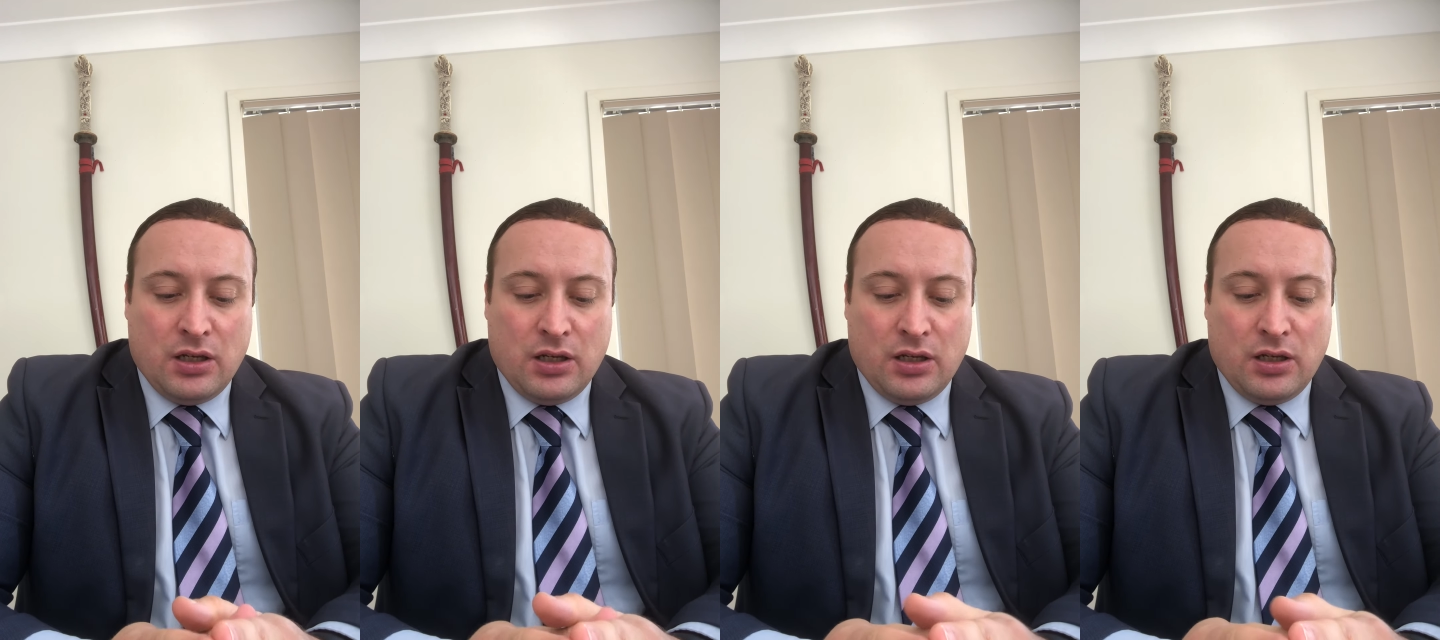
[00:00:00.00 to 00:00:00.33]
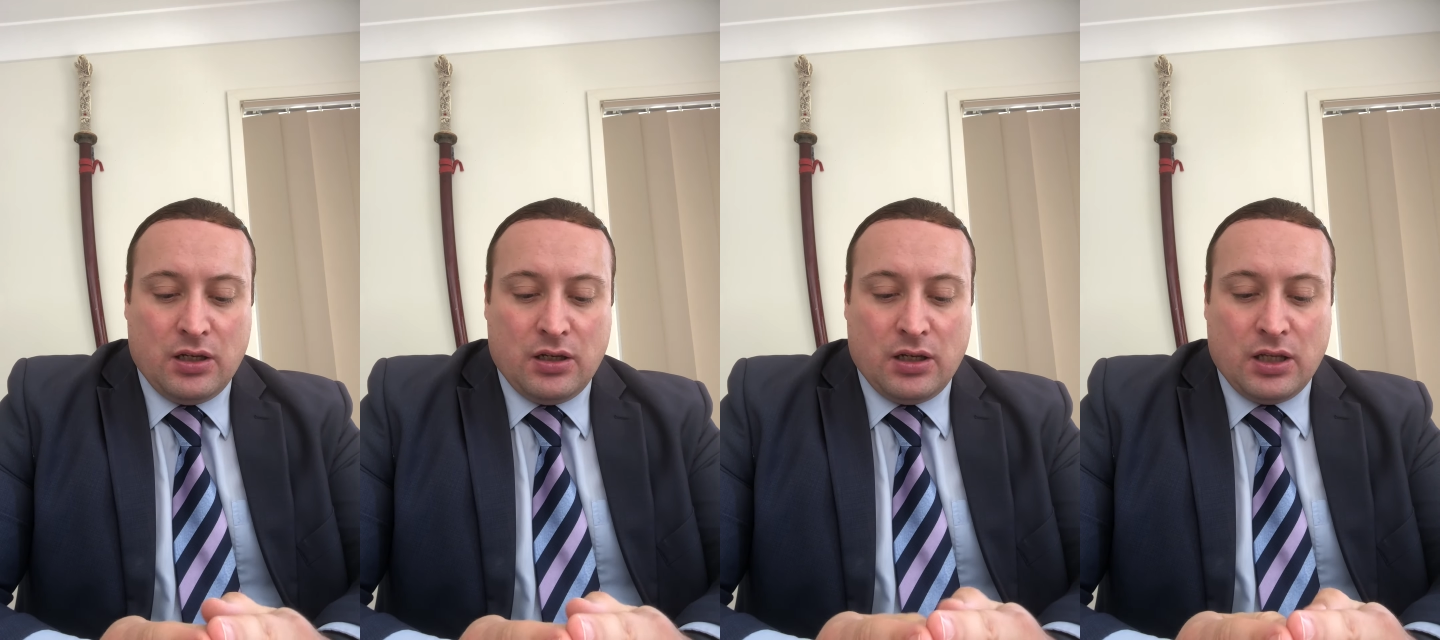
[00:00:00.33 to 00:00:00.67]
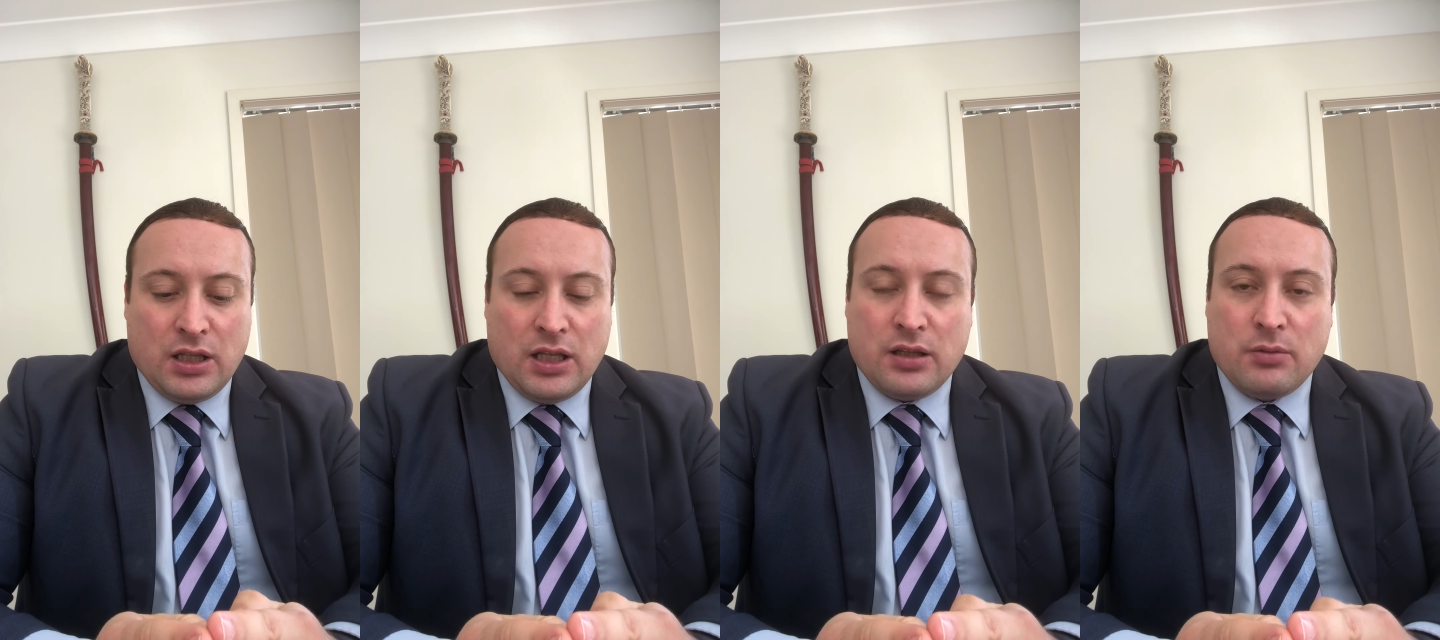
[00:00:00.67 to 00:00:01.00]

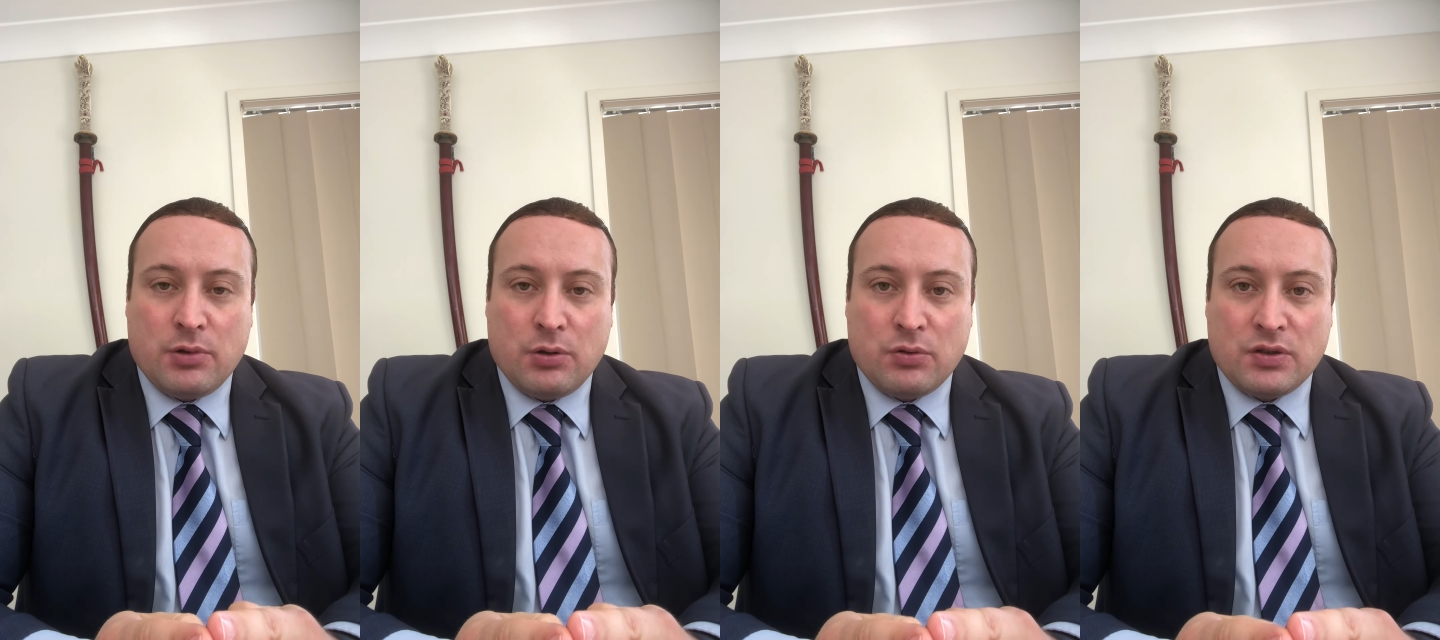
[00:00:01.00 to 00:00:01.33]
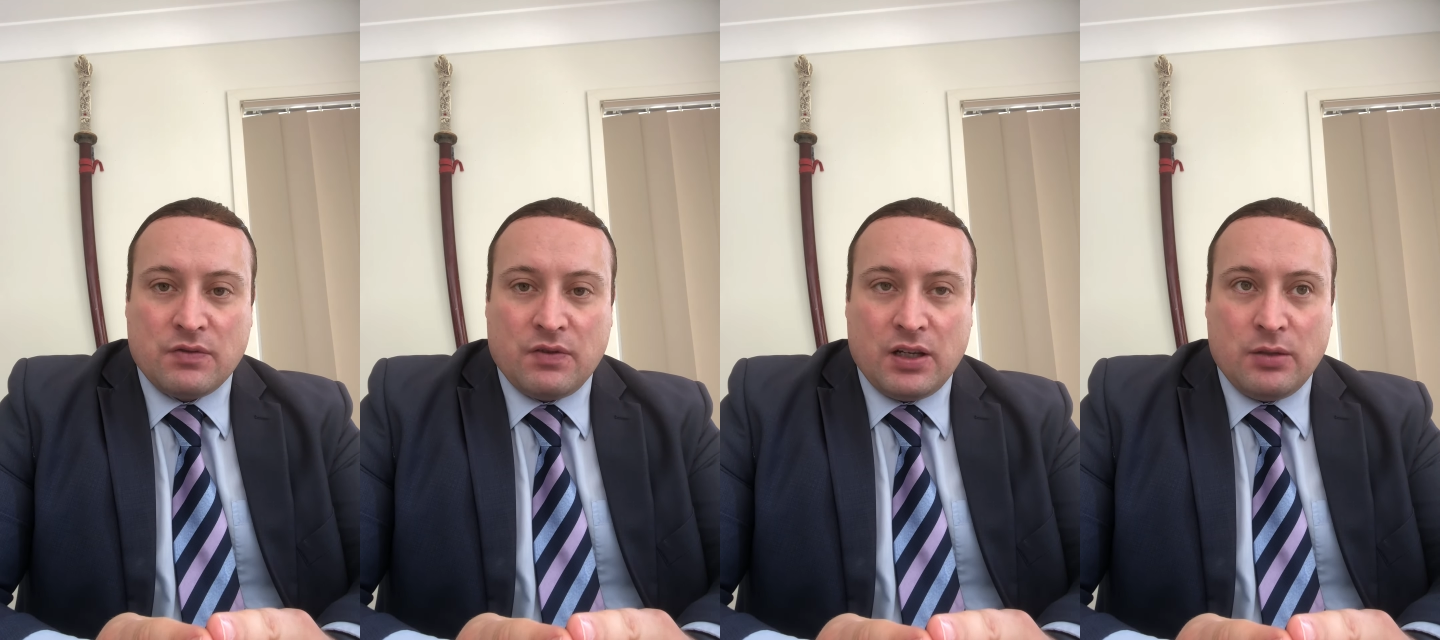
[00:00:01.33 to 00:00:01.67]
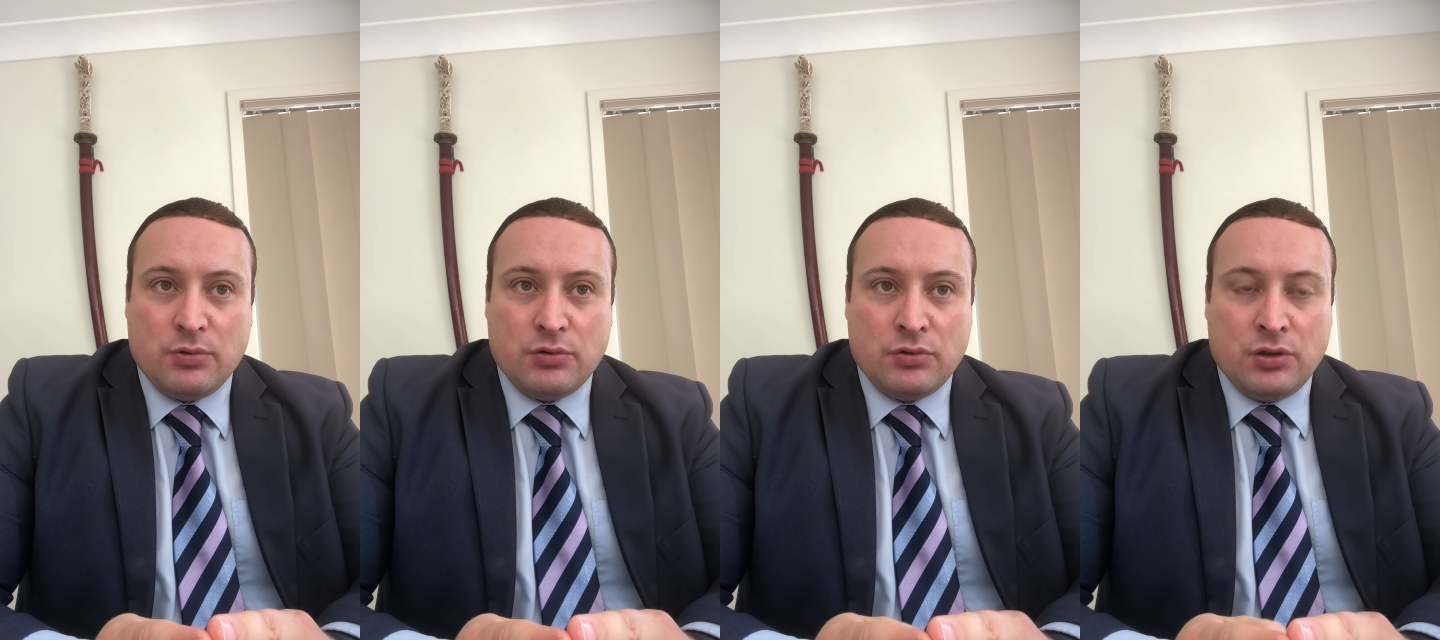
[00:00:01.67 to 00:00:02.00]
and let them know what's
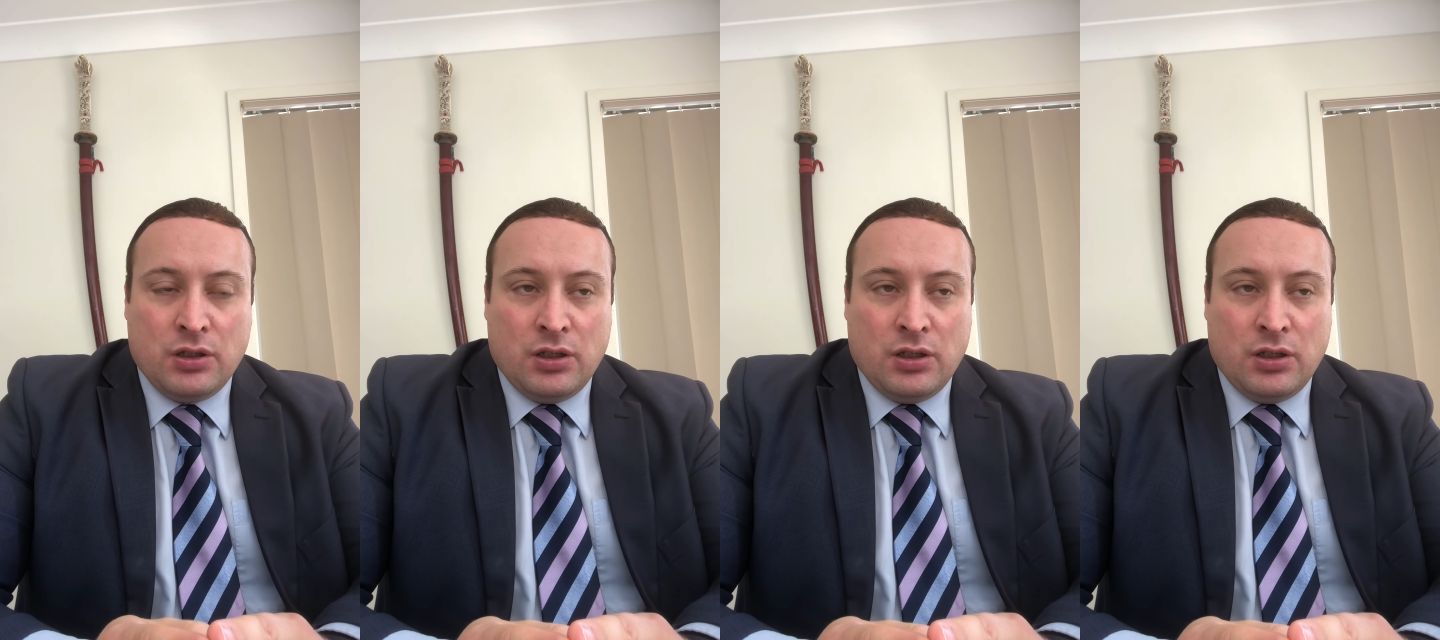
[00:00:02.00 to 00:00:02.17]
available.